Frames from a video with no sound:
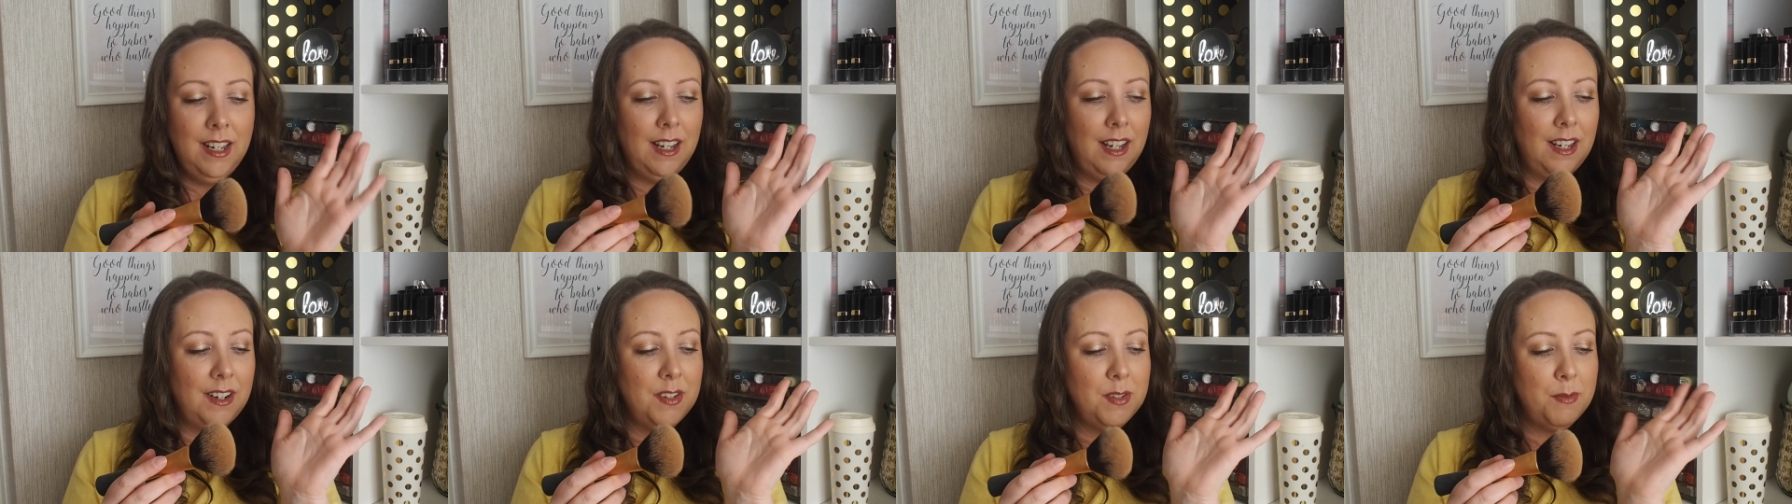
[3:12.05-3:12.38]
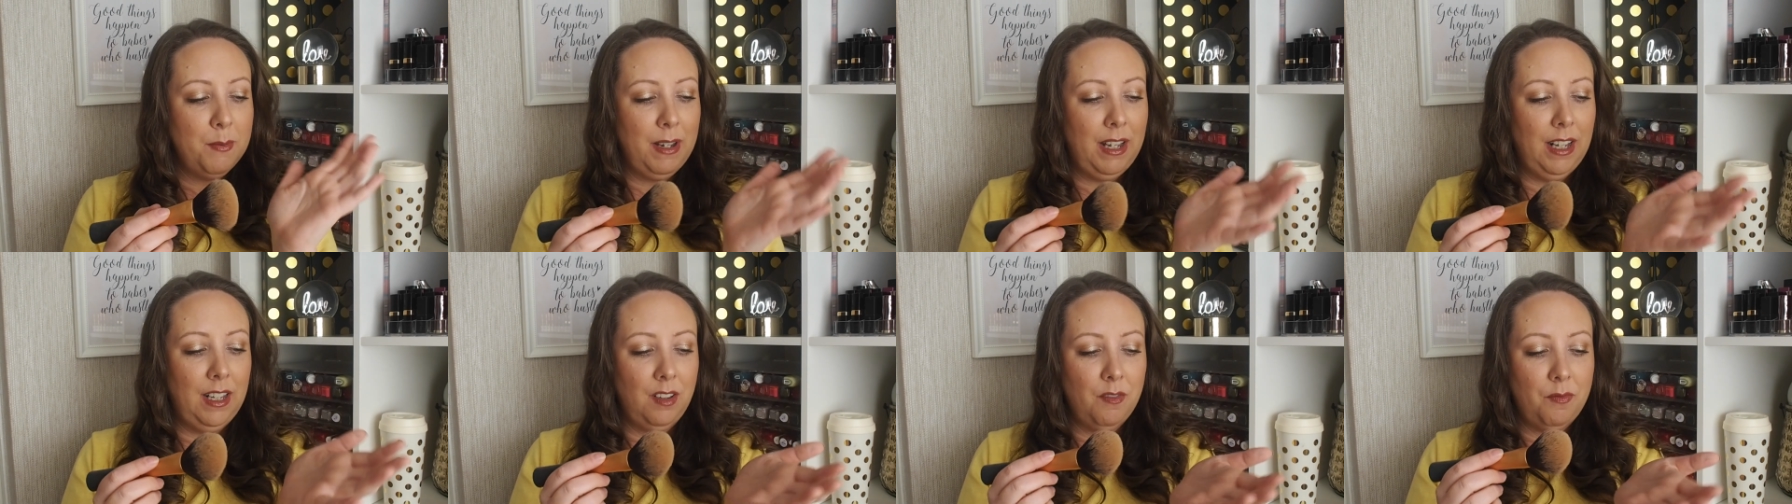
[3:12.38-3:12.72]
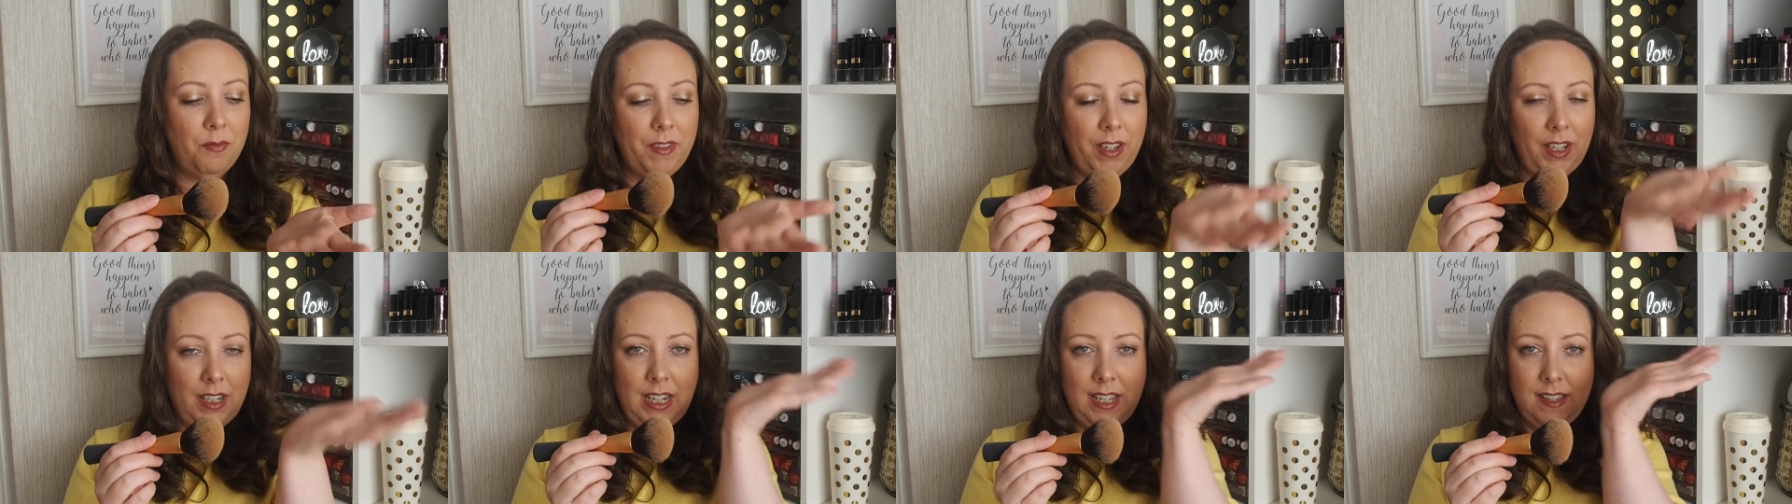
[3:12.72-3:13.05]
And as well,
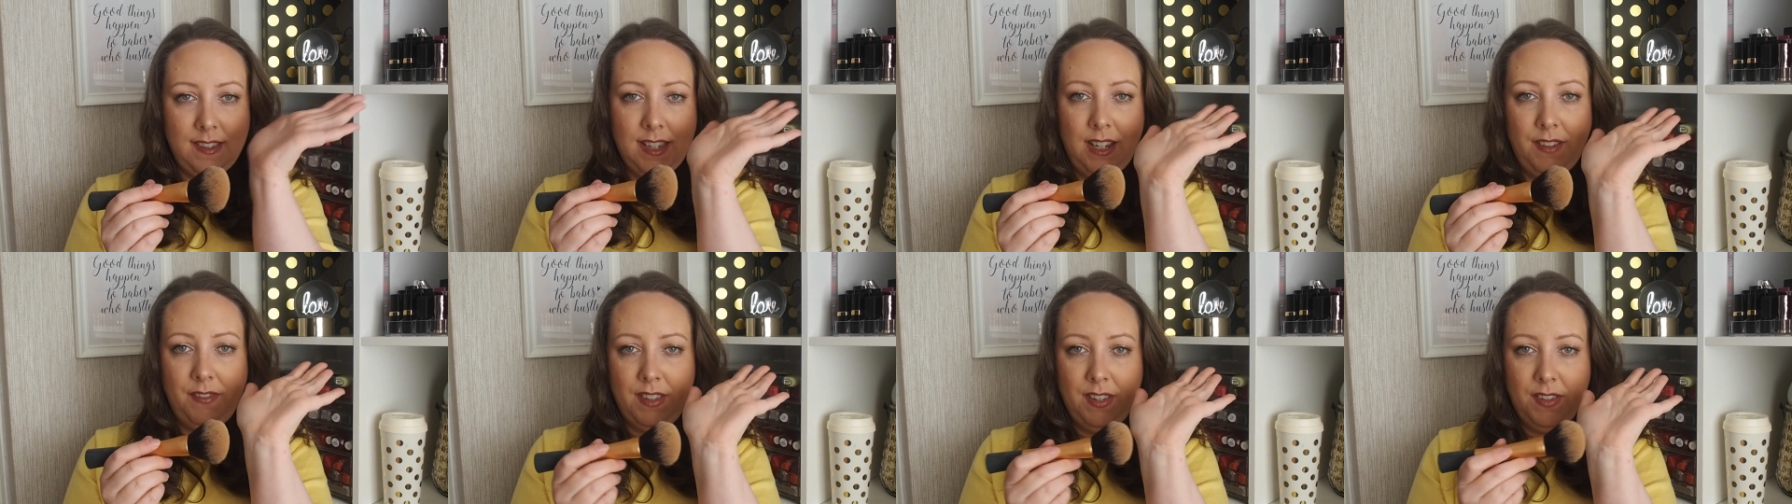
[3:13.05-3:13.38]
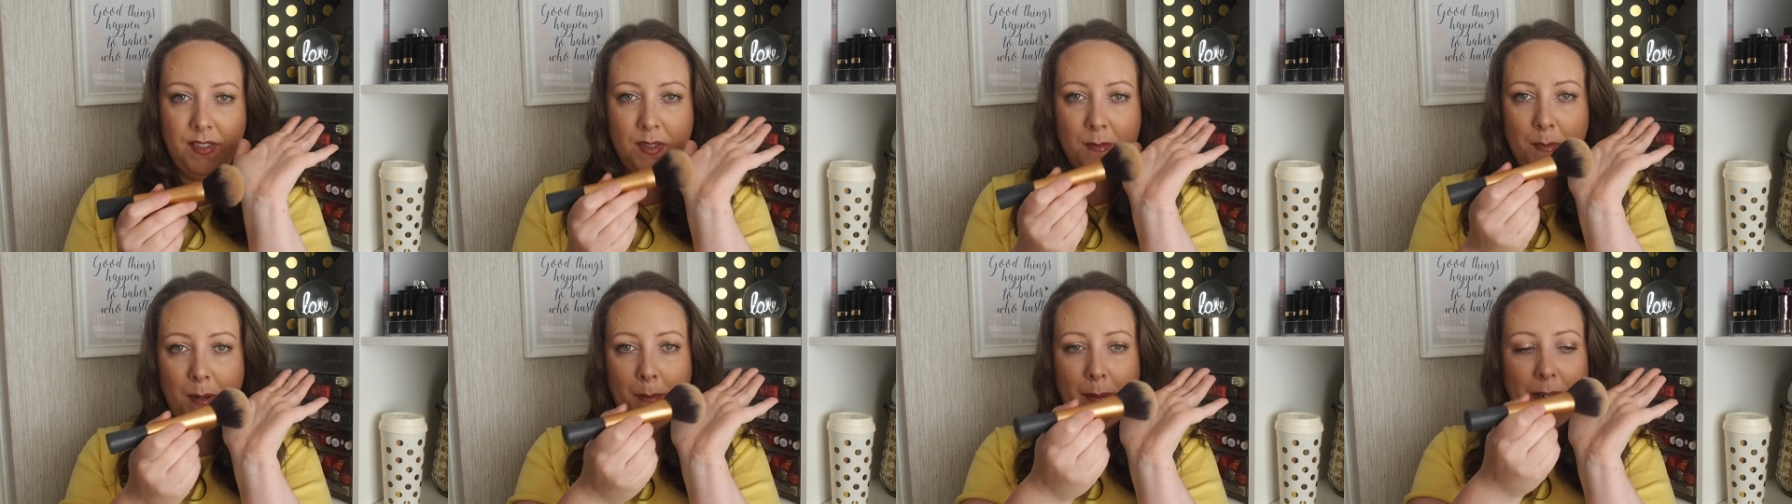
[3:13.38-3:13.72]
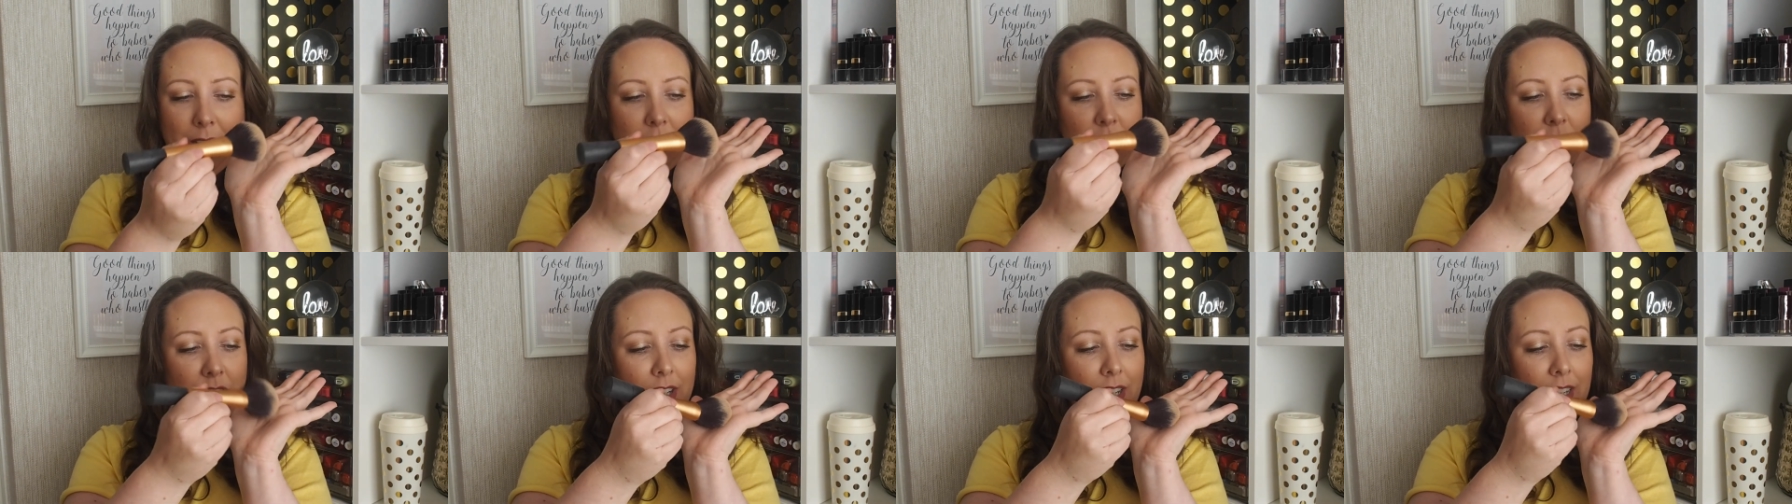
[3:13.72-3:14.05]
like let's say if this is my
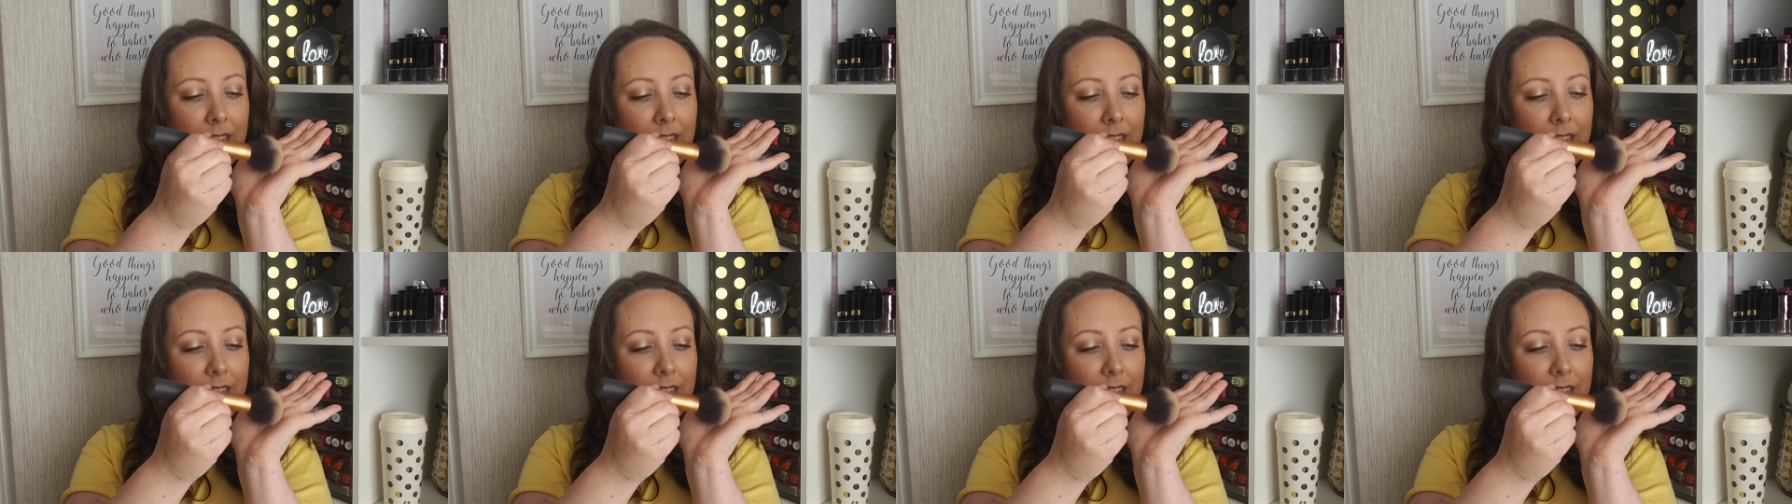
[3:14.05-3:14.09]
powder,